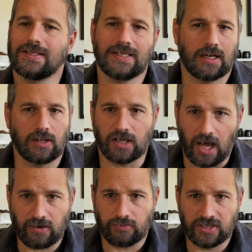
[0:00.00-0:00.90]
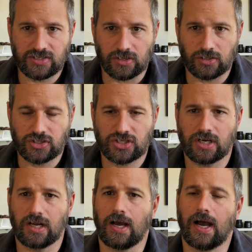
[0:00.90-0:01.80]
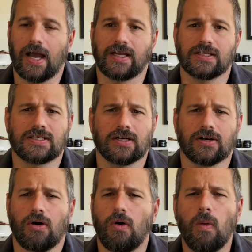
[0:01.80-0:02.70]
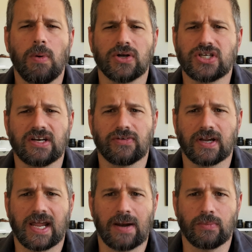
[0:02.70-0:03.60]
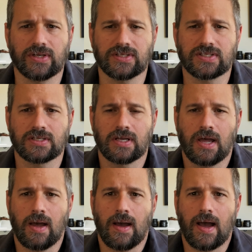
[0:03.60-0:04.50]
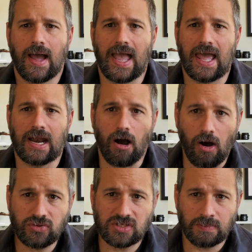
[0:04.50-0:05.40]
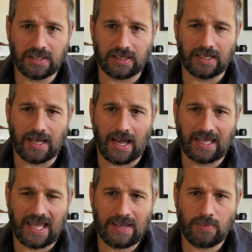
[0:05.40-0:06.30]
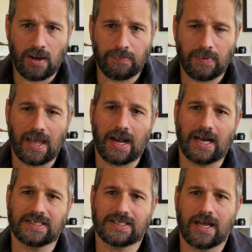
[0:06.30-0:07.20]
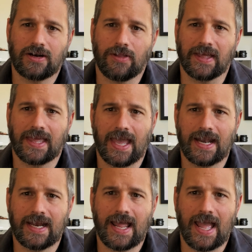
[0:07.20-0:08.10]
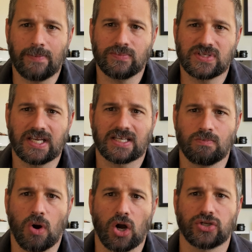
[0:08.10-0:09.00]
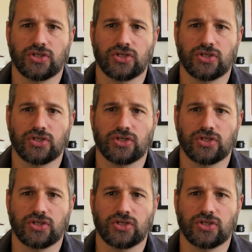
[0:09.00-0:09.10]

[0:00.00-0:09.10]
Did a lot of research. I considered a whole bunch of different cameras. And ultimately, I came up and I decided on the Canon M6 Mark